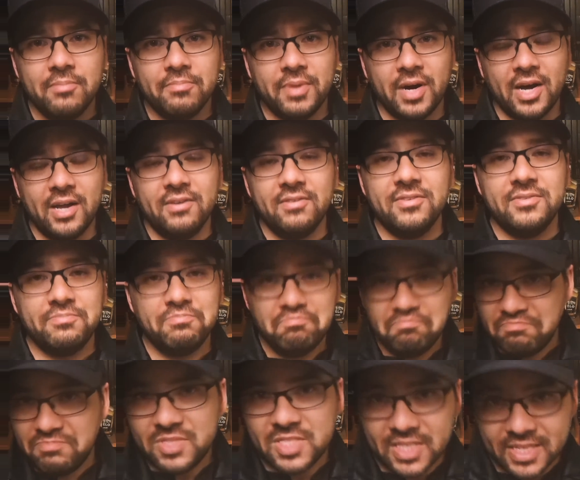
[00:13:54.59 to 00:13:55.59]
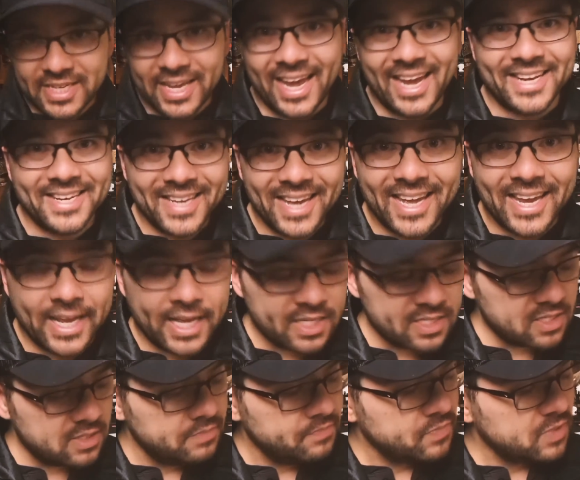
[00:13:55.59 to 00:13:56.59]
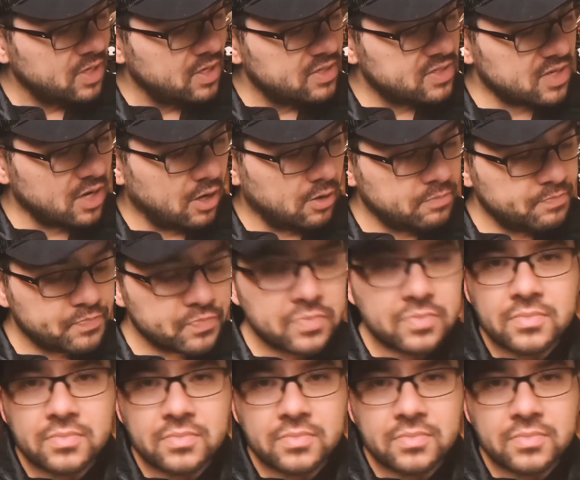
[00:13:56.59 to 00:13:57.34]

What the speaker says: but to date it is. So